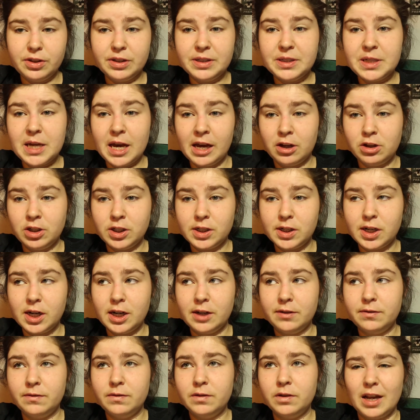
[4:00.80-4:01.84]
the second
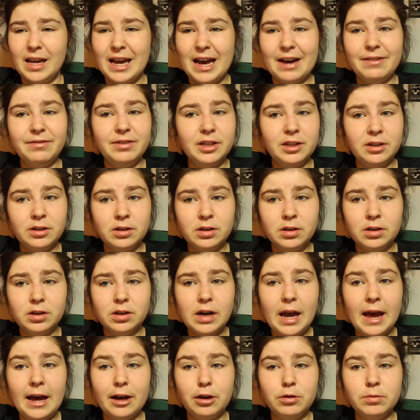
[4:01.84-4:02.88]
draft Kevin
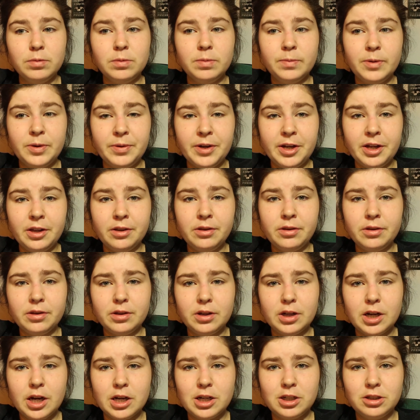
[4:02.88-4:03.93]
helped me with,
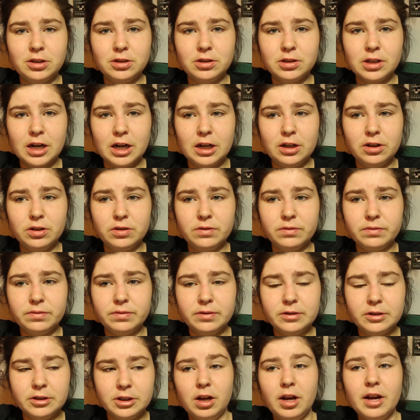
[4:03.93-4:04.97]
and
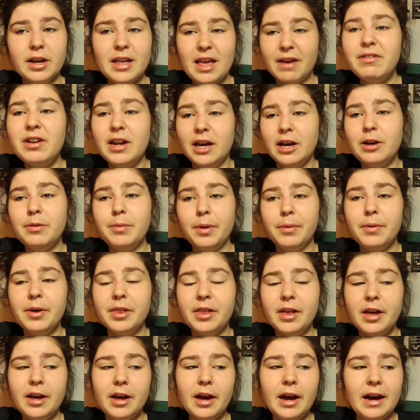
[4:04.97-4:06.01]
Kevin helped me with
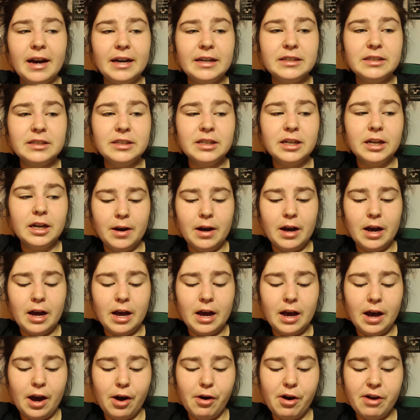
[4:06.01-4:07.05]
it, and
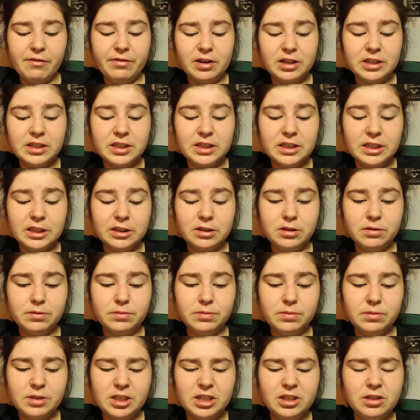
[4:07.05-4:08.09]
however I still
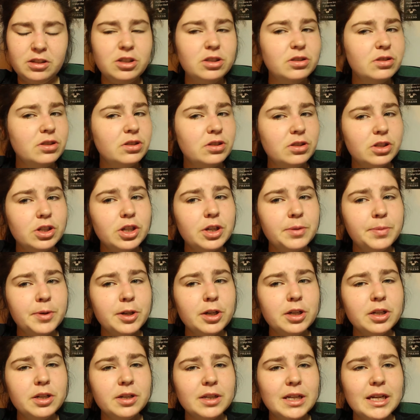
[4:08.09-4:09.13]
didn't use the
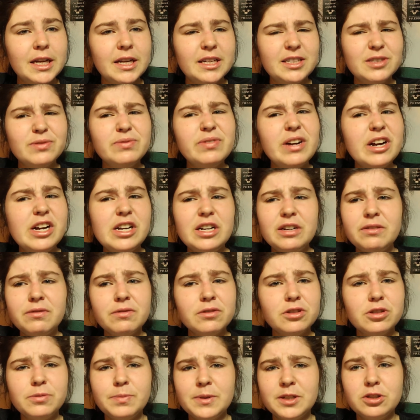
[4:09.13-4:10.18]
storyboard. Like, it's very
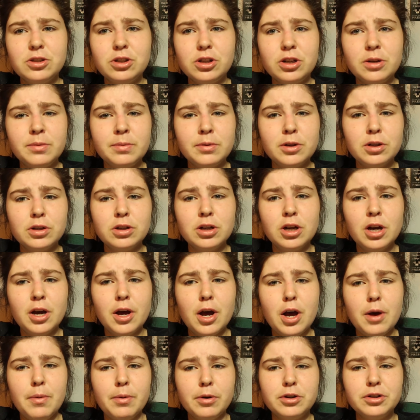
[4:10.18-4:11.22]
different to my storyboard
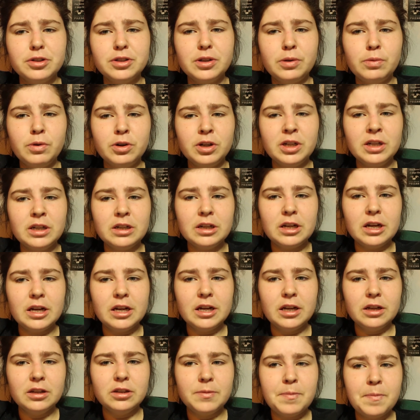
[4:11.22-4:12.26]
because I wanted
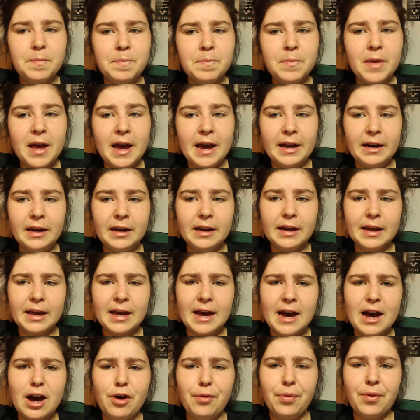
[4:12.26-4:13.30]
like to edit a
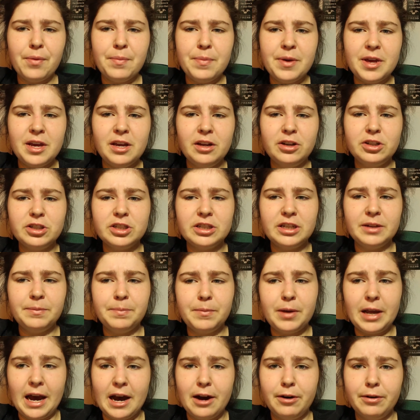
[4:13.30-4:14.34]
cat on the beach and it
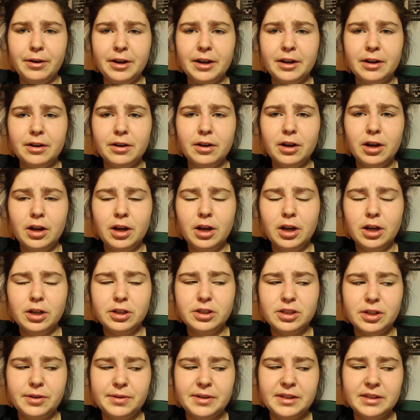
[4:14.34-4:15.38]
meowing,
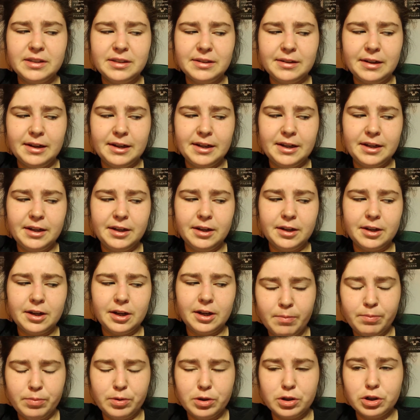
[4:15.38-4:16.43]
so it's like
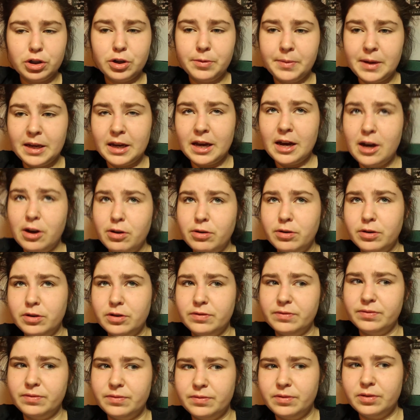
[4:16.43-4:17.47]
what coming out
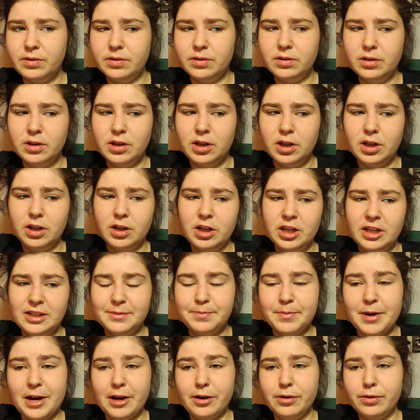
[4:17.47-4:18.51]
of its
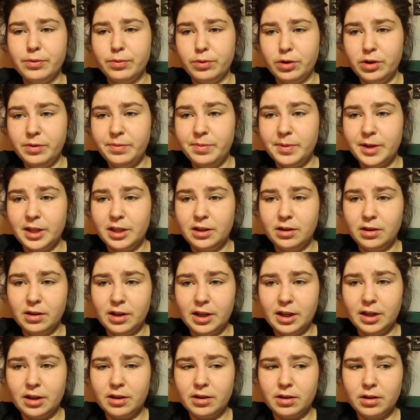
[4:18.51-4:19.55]
mouth would have been
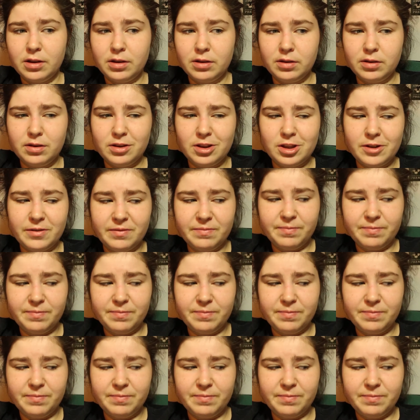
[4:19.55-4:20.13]
like the